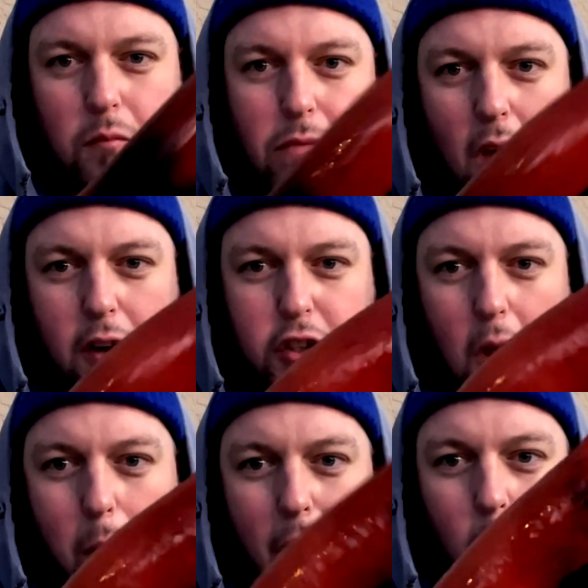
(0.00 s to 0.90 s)
I just got a
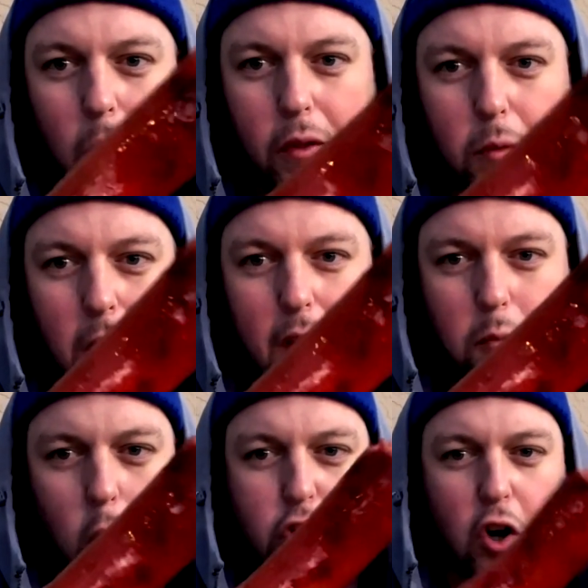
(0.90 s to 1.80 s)
bite with, this one has
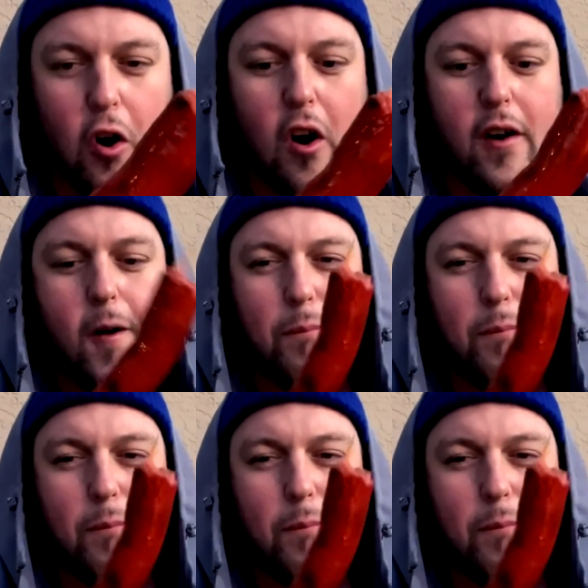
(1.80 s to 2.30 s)
more char on it.